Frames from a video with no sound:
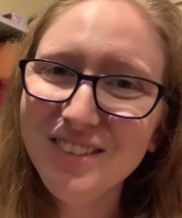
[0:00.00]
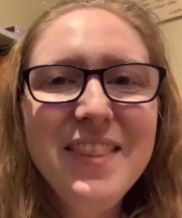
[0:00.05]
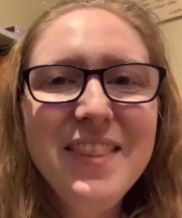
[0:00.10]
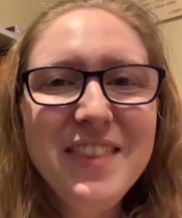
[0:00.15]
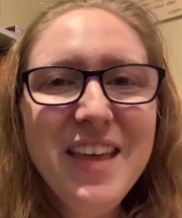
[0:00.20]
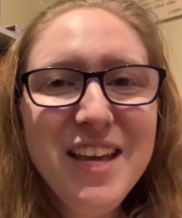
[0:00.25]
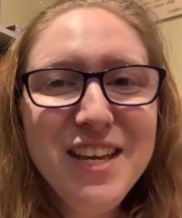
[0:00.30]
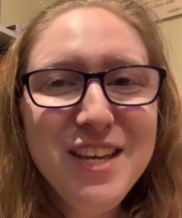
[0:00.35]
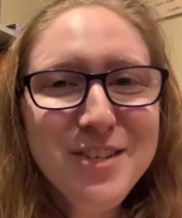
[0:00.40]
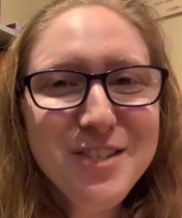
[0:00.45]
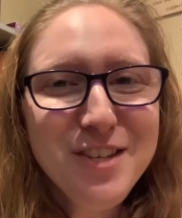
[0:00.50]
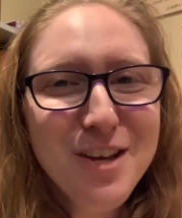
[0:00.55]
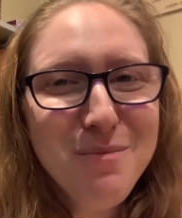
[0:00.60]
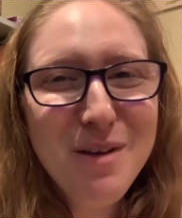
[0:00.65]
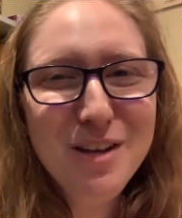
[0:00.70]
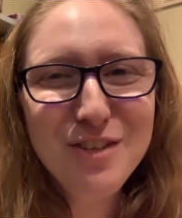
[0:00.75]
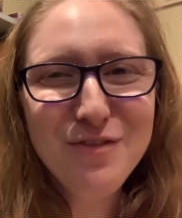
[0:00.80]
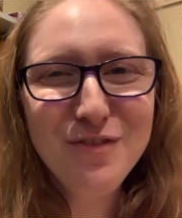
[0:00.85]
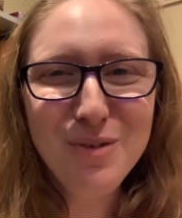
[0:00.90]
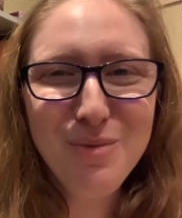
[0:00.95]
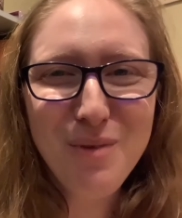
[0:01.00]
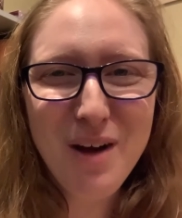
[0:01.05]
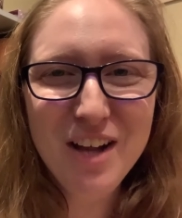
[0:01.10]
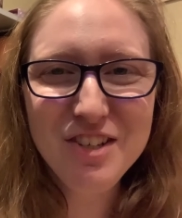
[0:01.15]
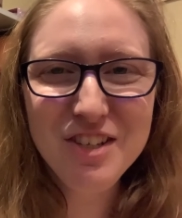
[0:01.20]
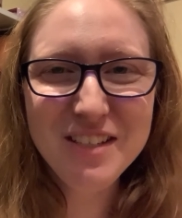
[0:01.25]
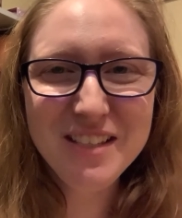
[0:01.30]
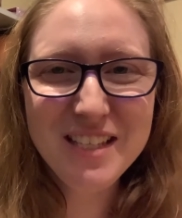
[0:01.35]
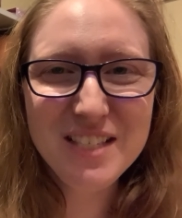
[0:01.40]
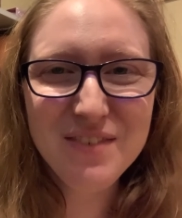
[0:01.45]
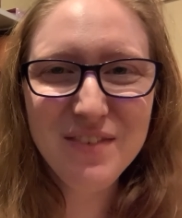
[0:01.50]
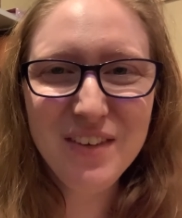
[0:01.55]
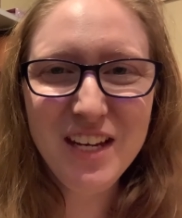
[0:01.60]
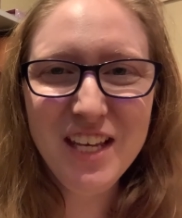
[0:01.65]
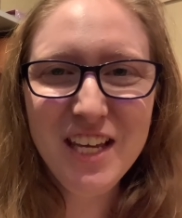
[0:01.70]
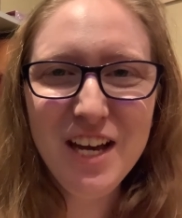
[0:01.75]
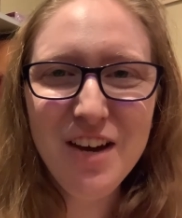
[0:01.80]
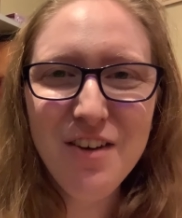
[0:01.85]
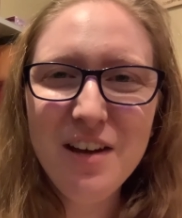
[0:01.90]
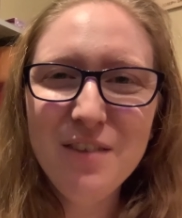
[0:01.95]
Thank you so much for watching this
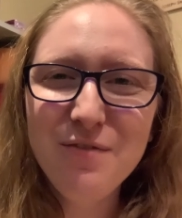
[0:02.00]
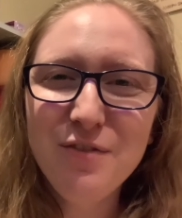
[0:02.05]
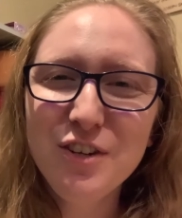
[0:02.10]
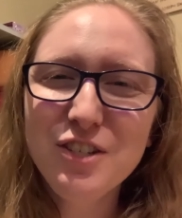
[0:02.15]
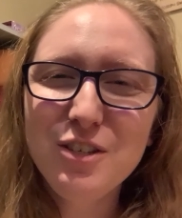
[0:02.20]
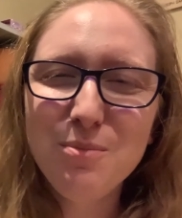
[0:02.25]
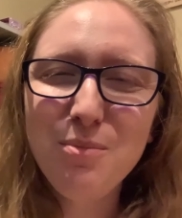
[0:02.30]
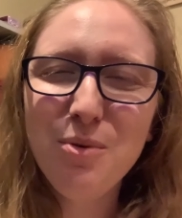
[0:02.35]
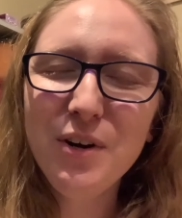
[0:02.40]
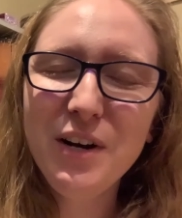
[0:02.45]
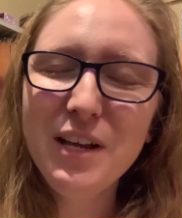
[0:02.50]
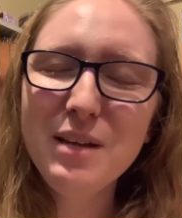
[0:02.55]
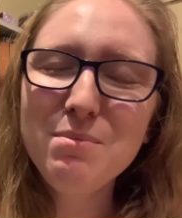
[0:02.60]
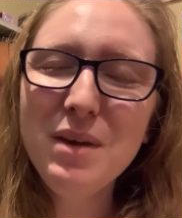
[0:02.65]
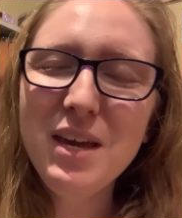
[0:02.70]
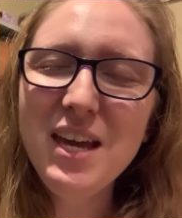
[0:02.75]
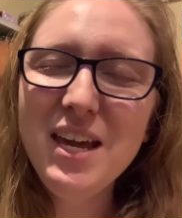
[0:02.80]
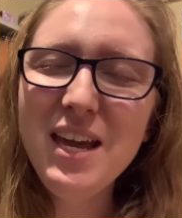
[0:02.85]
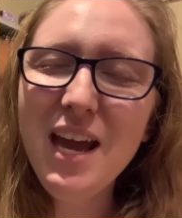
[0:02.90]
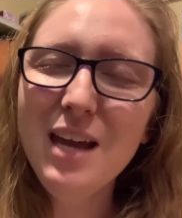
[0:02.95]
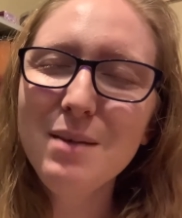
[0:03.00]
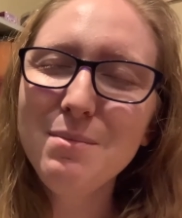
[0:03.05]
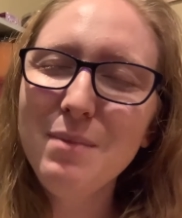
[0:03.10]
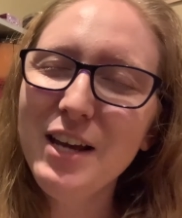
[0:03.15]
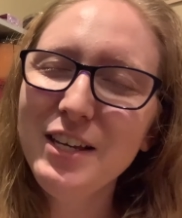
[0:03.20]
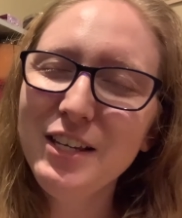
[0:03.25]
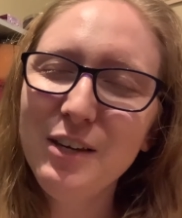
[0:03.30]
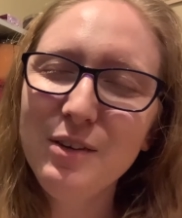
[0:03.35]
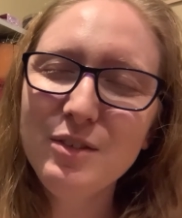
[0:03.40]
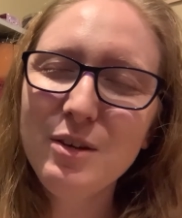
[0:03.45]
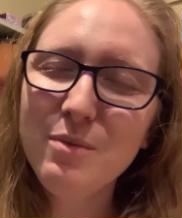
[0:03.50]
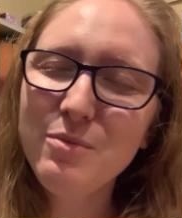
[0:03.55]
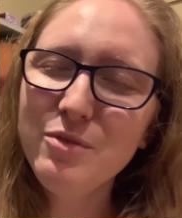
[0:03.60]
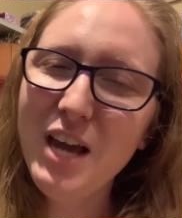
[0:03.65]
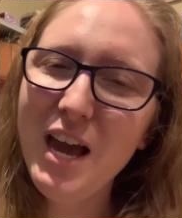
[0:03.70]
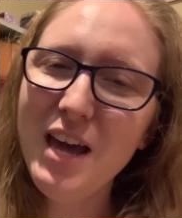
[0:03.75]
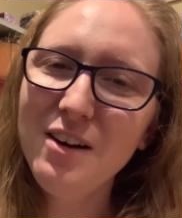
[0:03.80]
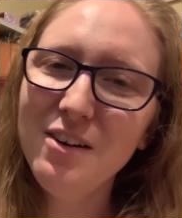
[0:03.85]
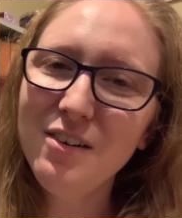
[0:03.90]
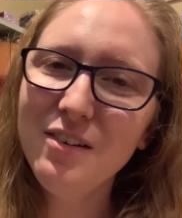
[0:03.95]
video and for supporting me and my YouTube
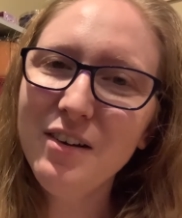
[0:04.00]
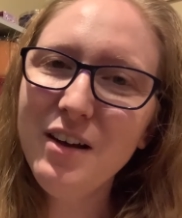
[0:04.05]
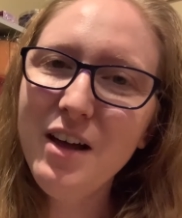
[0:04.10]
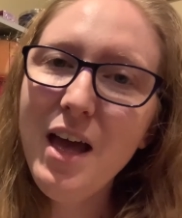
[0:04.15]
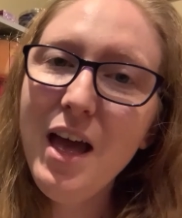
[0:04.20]
channel.